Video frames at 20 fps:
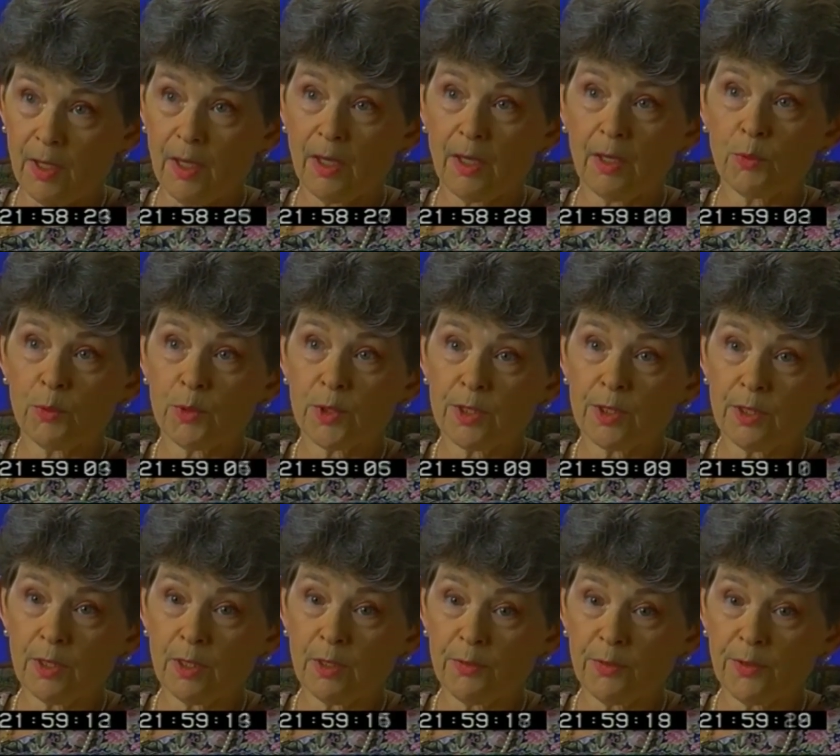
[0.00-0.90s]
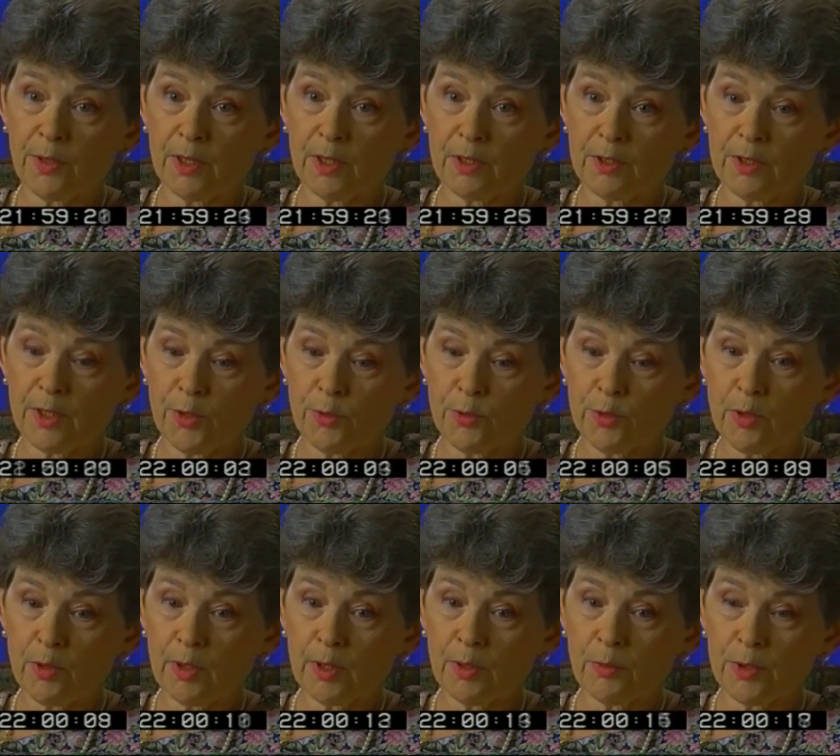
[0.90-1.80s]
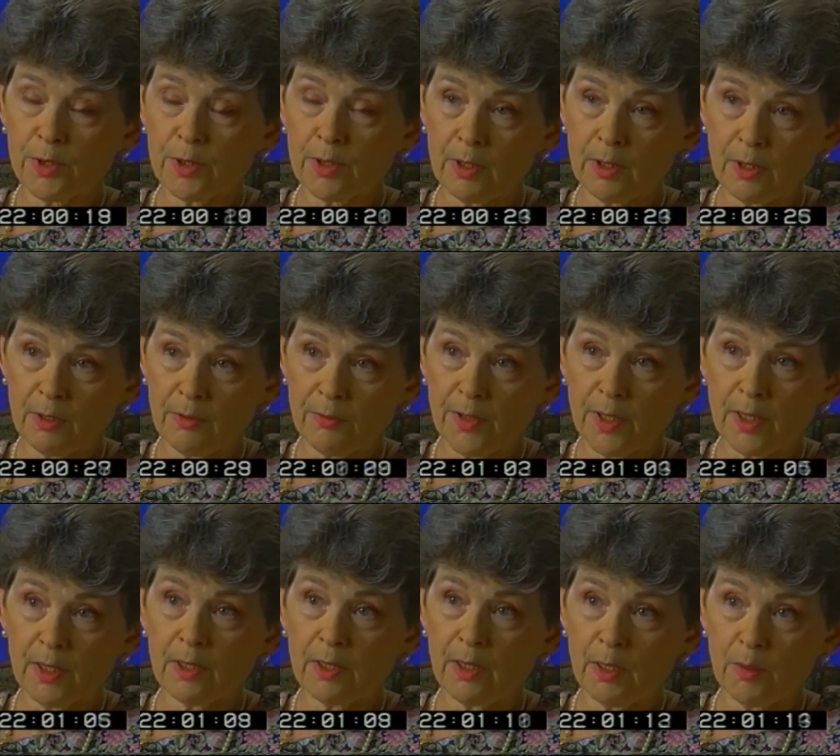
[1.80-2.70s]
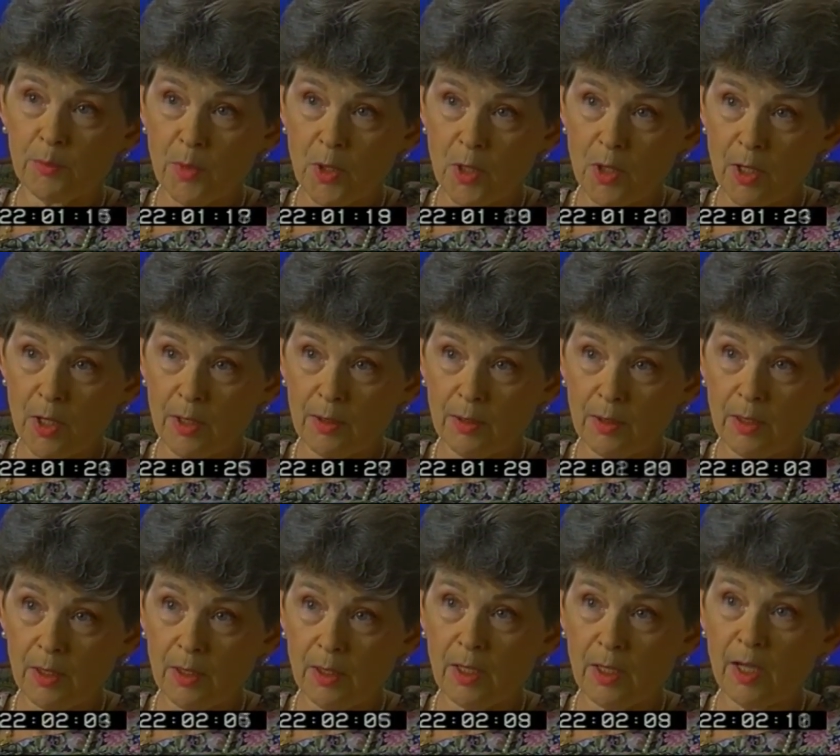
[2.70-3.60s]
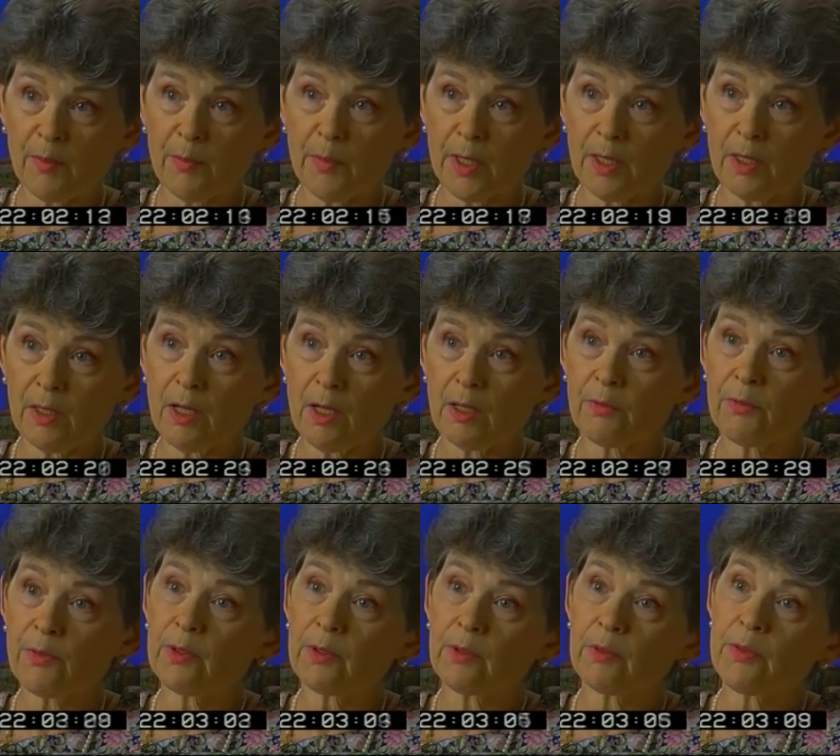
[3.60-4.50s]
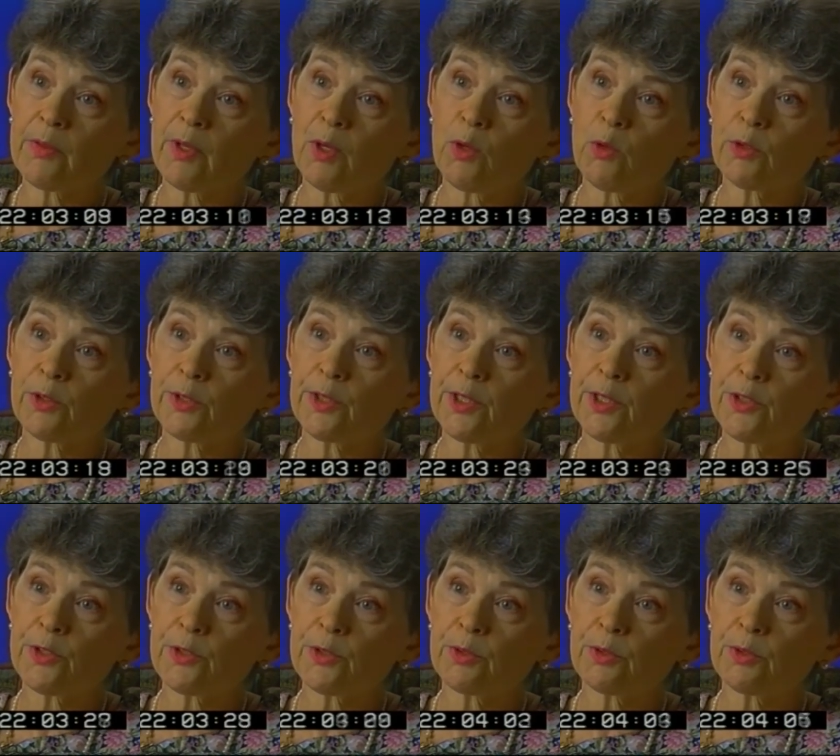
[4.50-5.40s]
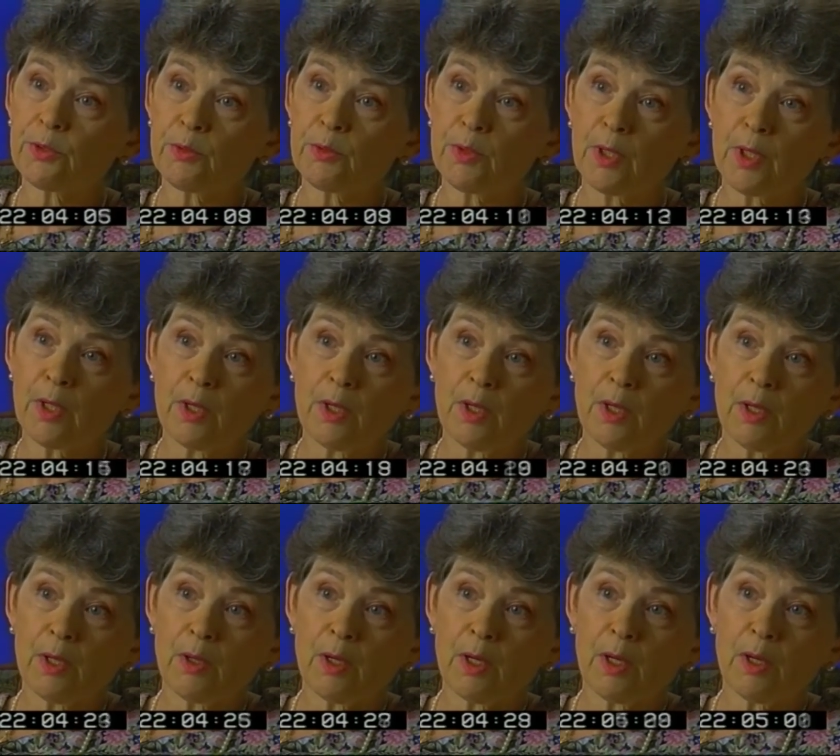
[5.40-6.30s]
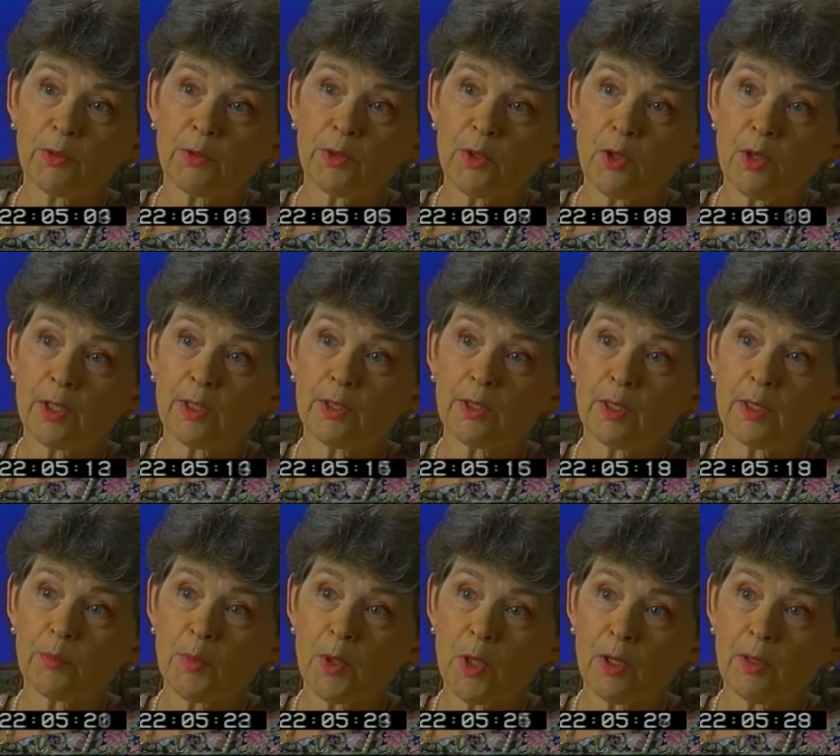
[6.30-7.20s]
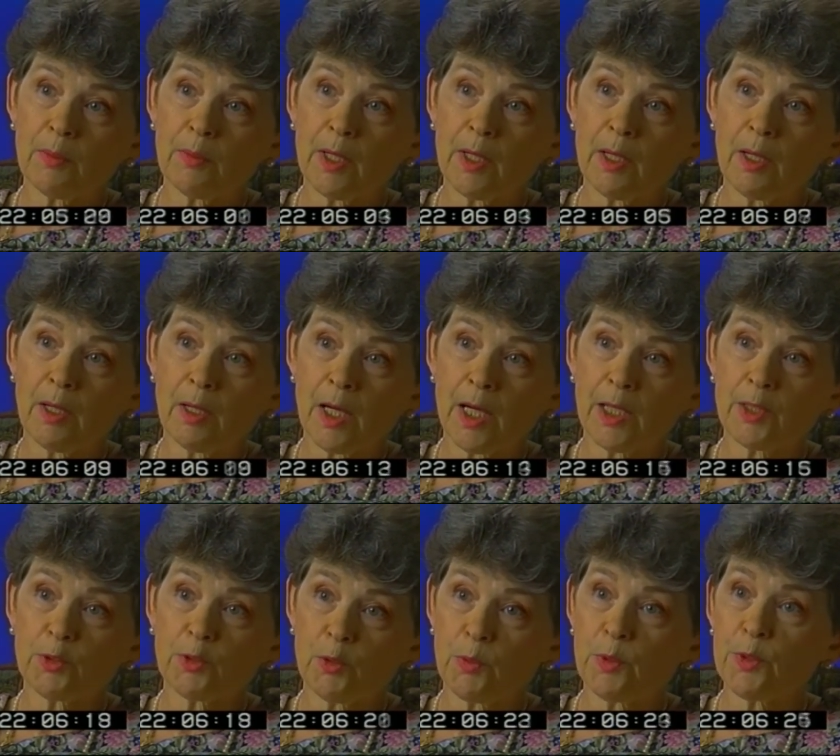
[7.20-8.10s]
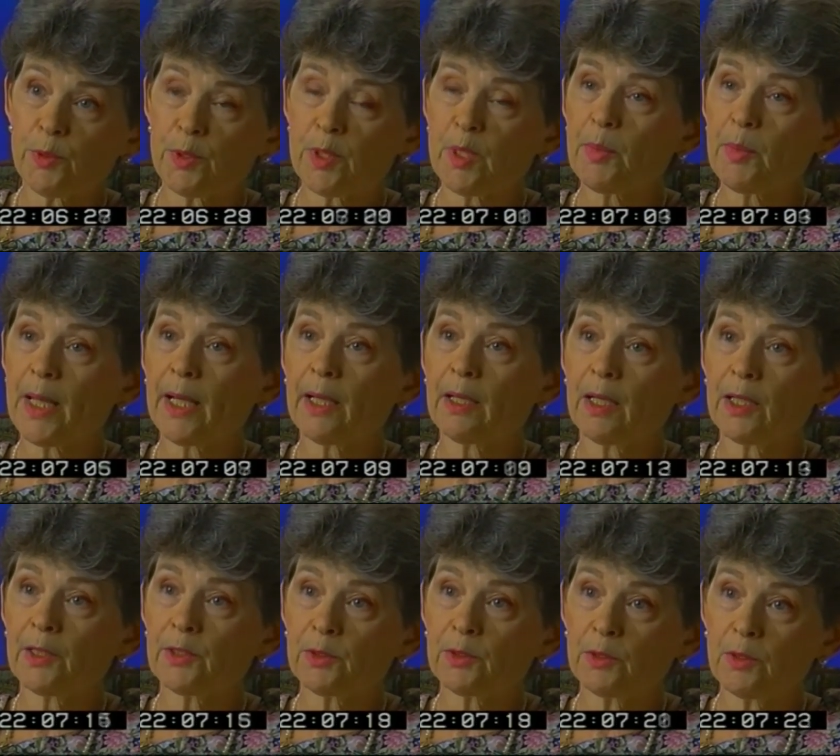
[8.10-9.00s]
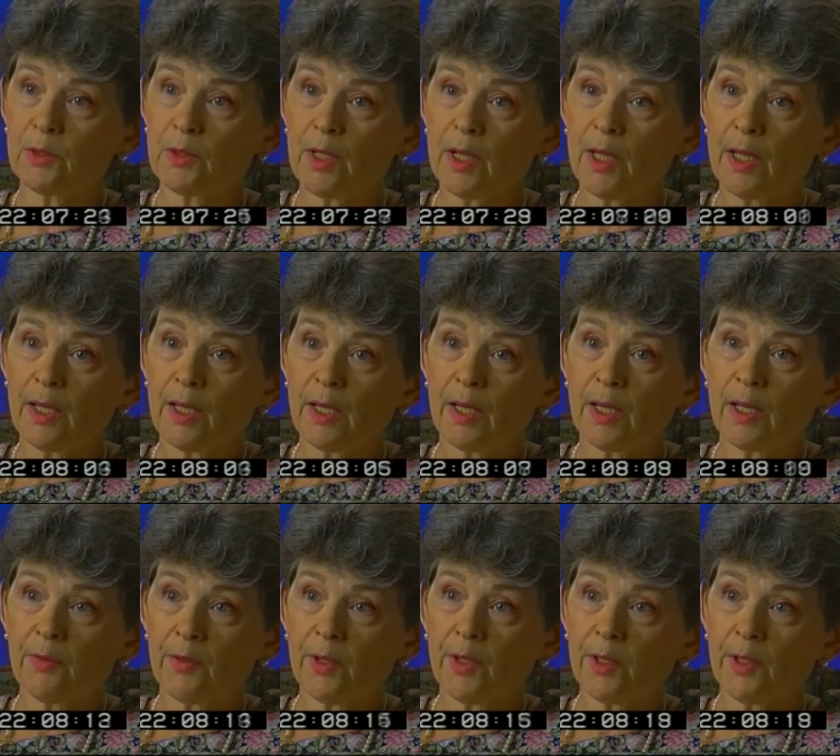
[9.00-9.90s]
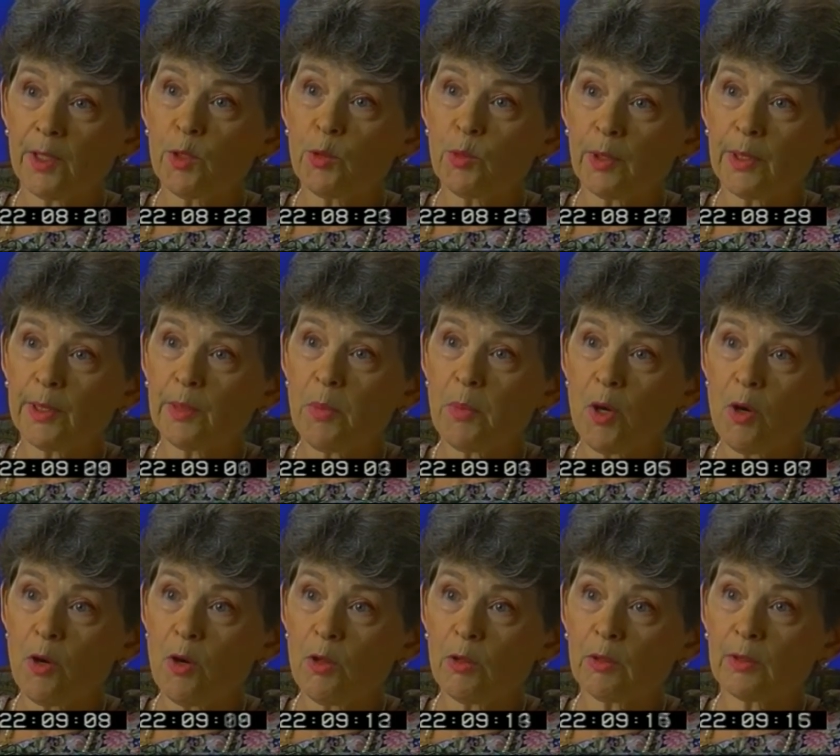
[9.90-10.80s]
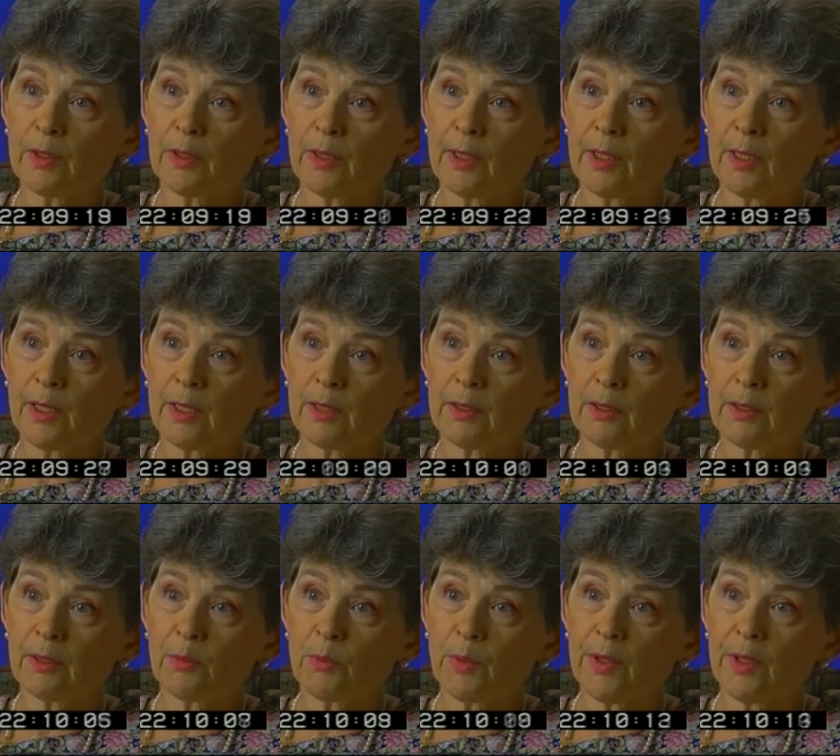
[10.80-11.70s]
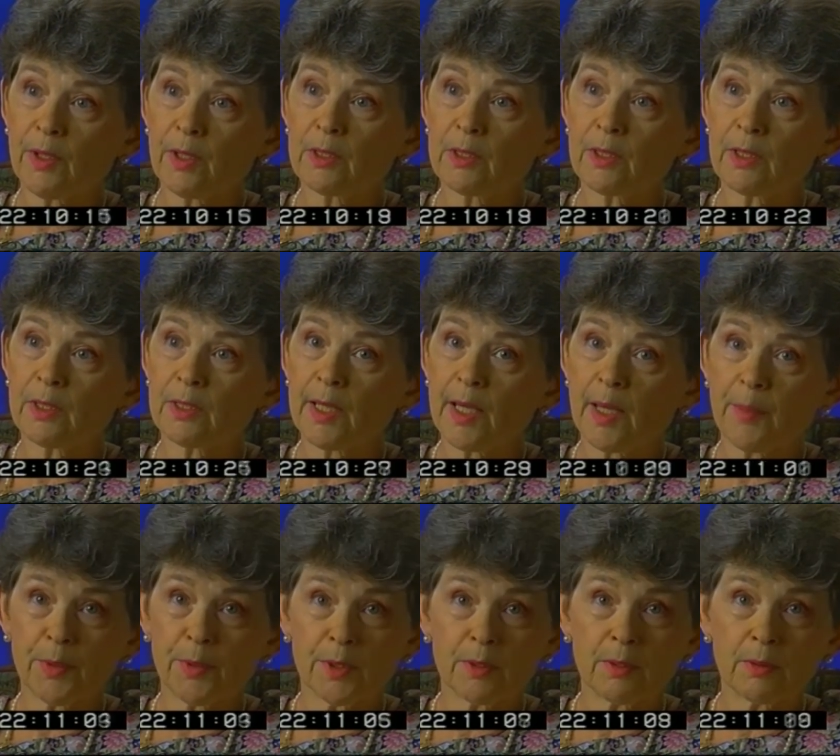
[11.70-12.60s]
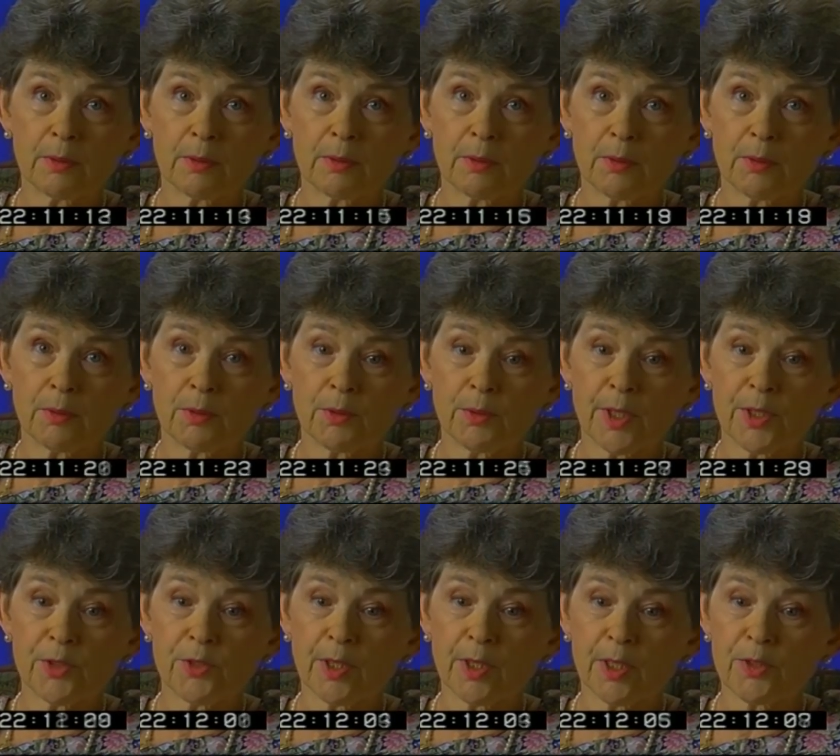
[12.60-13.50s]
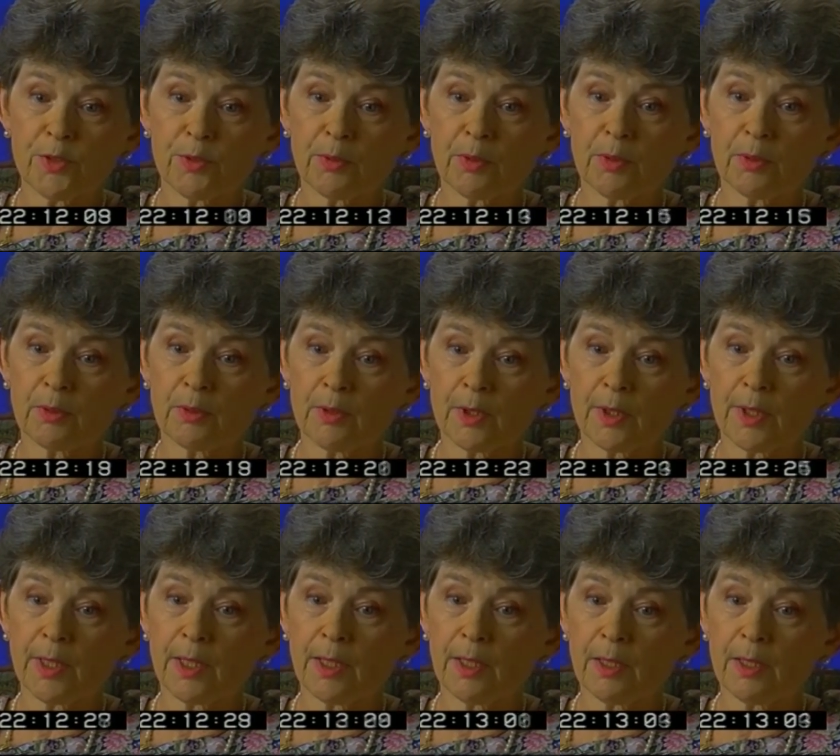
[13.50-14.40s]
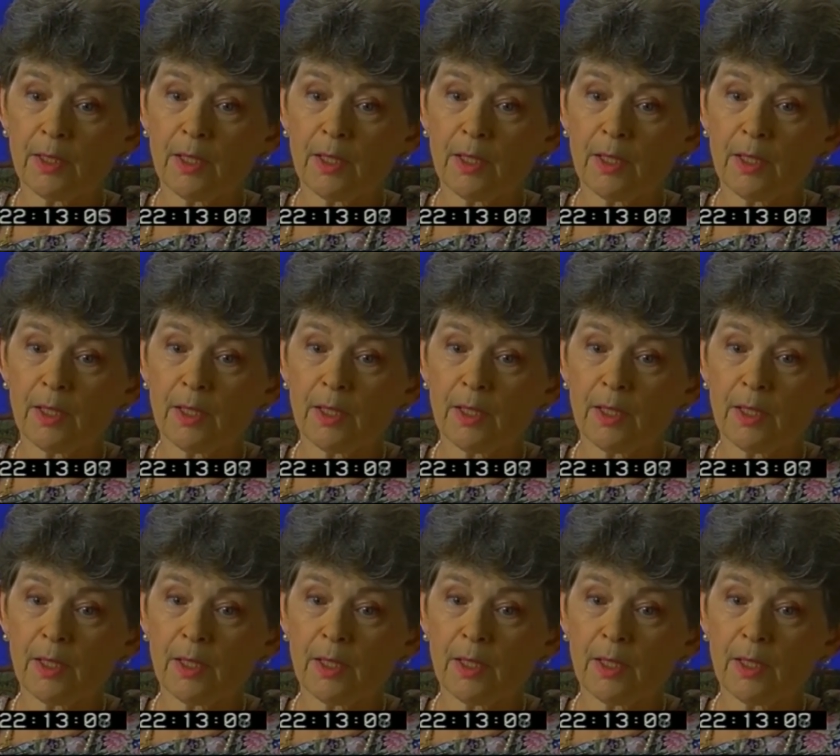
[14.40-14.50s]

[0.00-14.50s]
It was tough at Central, it was tough at Dunbar. I've met a lot of the older teachers who taught at Dunbar High School, which was a black high school, and they're equally appalled at what they see has happened to education today.